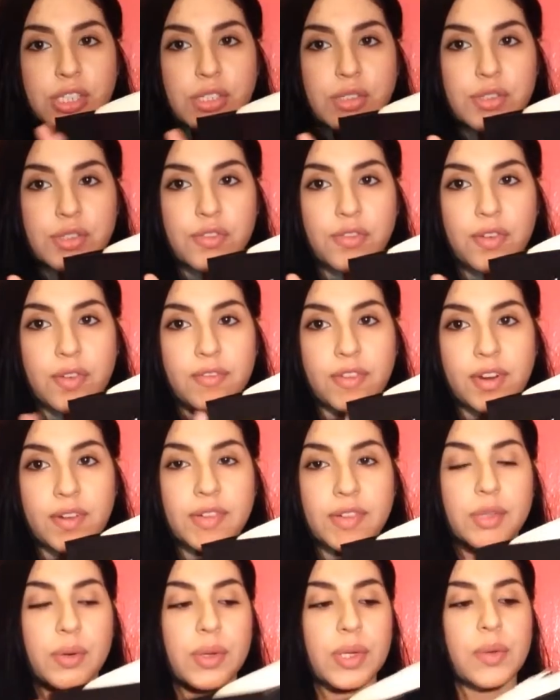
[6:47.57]
shoes from
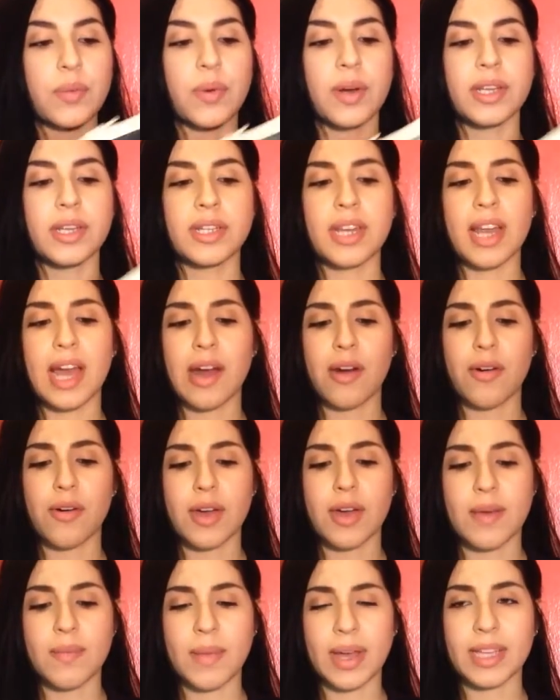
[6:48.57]
Forever 21. Now,
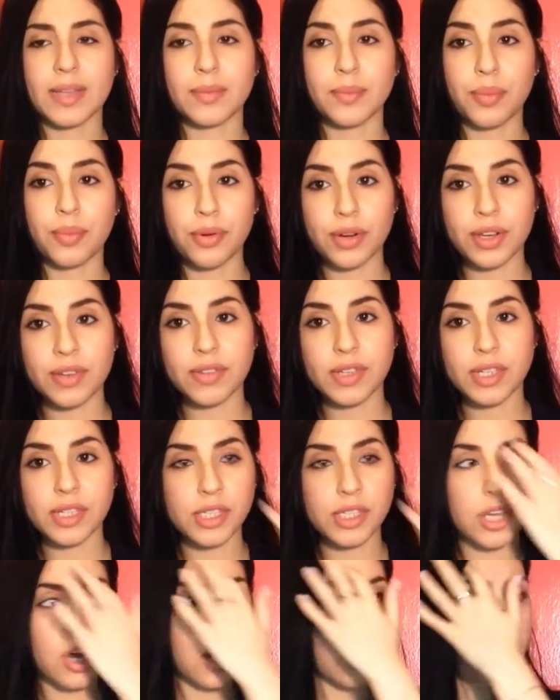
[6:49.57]
in my
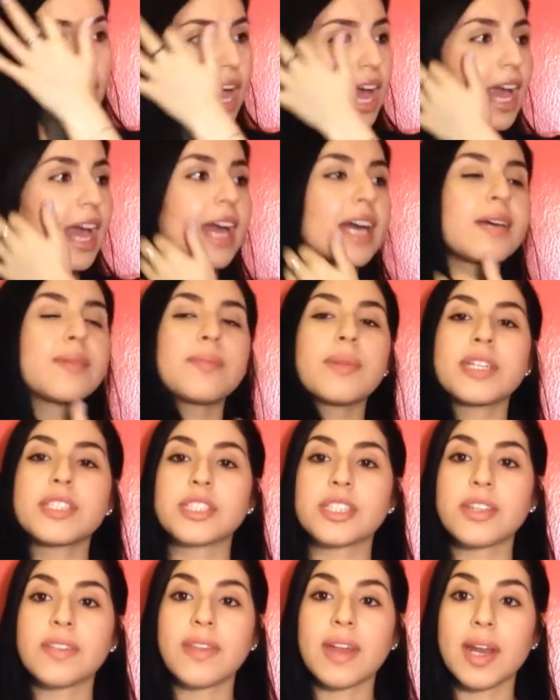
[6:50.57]
previous haul, I had
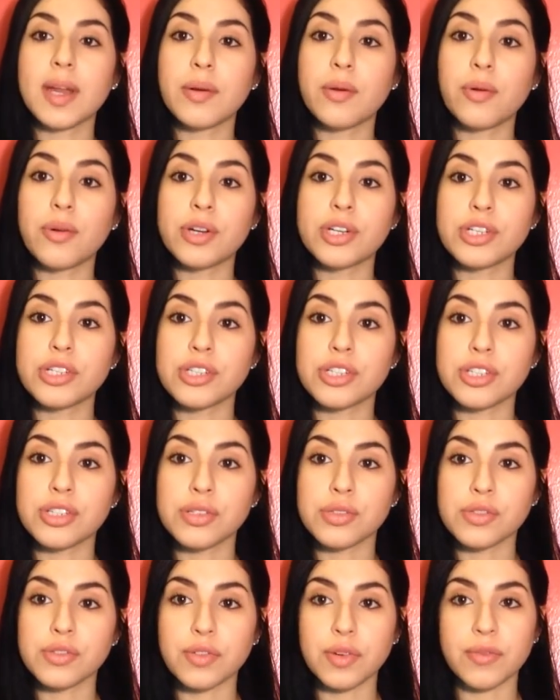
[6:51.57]
mentioned that I ordered
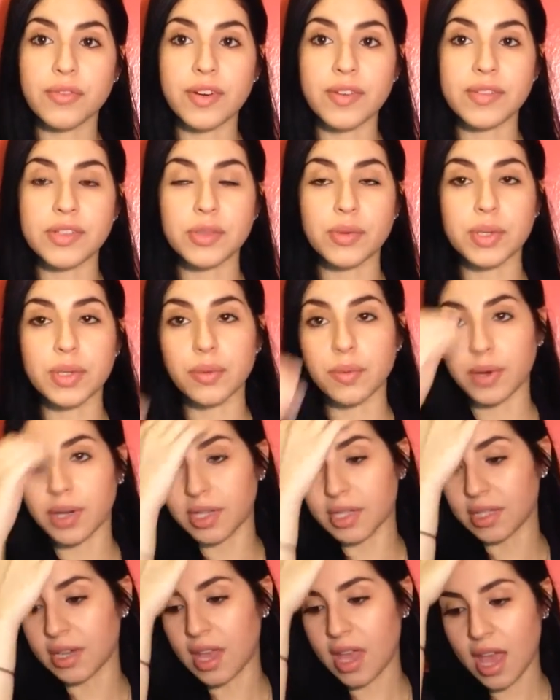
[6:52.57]
shoes from Forever
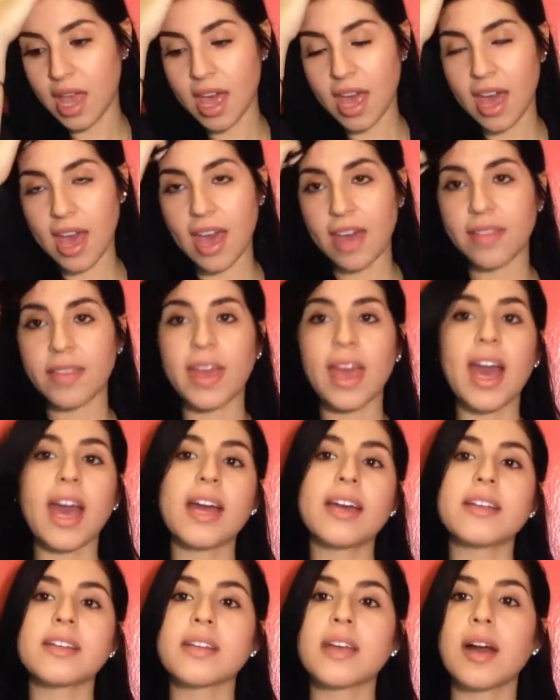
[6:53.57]
21 and they
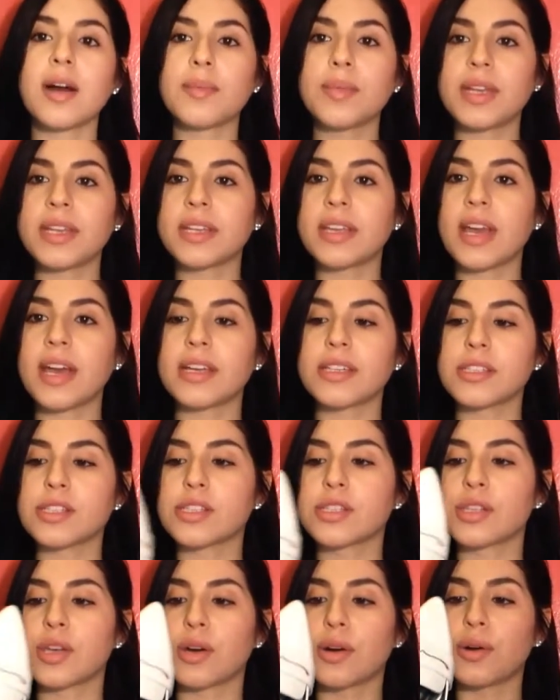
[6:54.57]
hadn't come in yet,
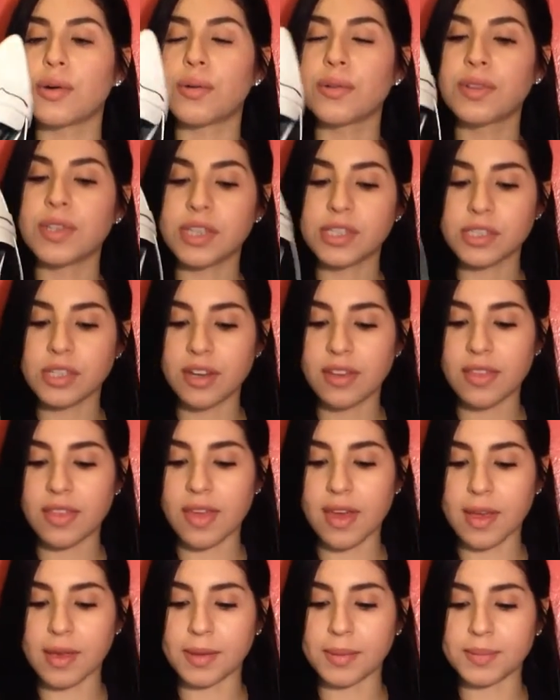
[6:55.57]
so these are
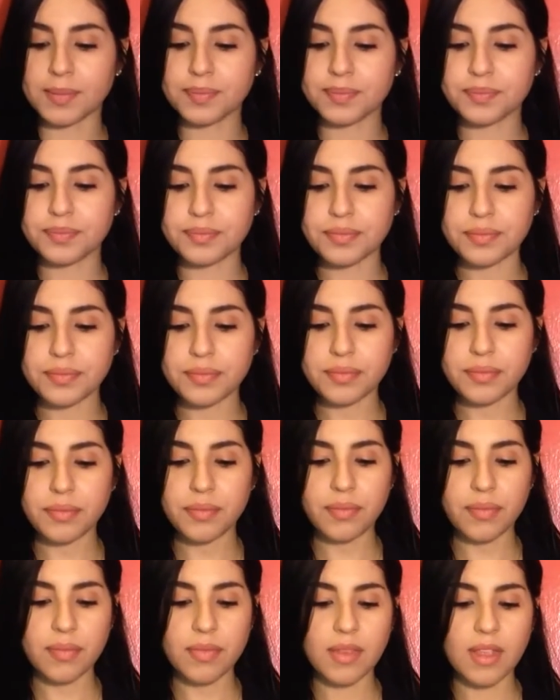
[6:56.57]
them.
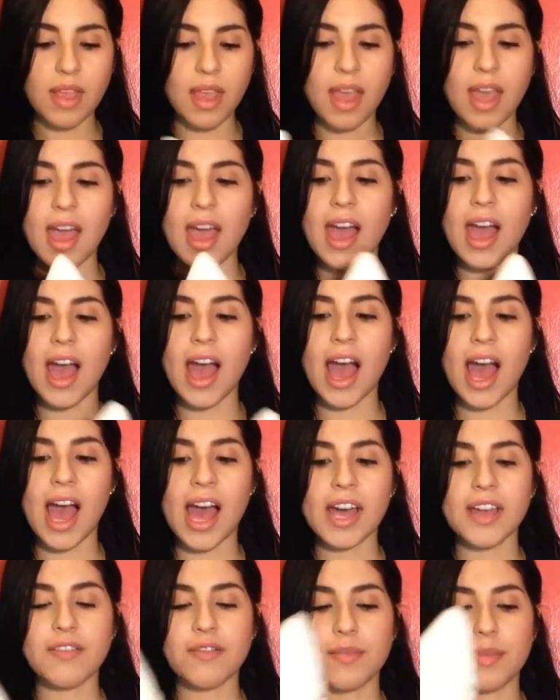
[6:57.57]

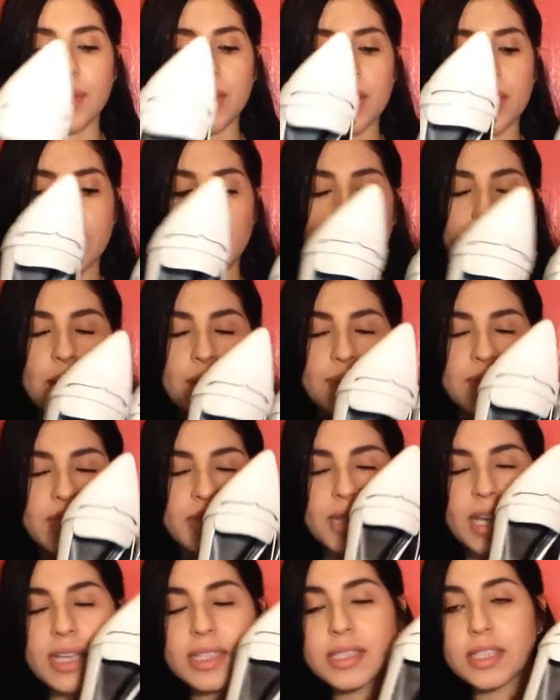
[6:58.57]
I've been
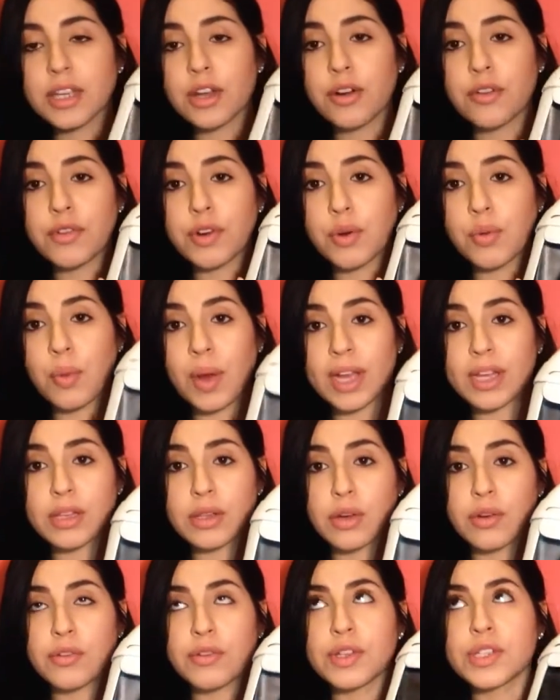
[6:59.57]
obsessing over white
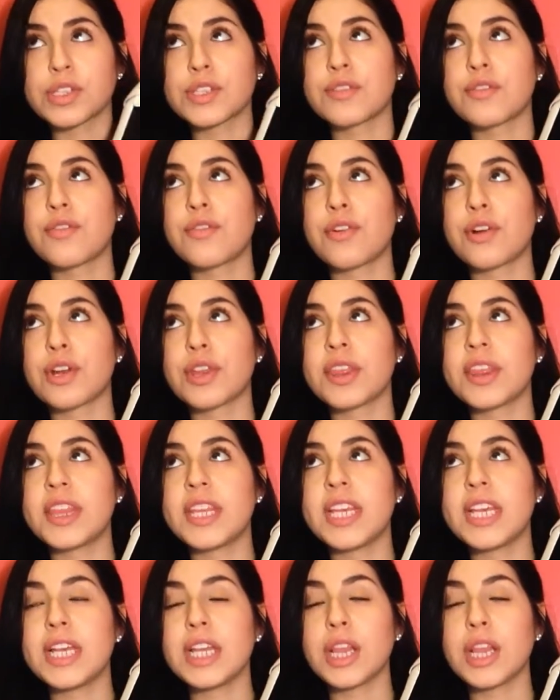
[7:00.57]
loafers for the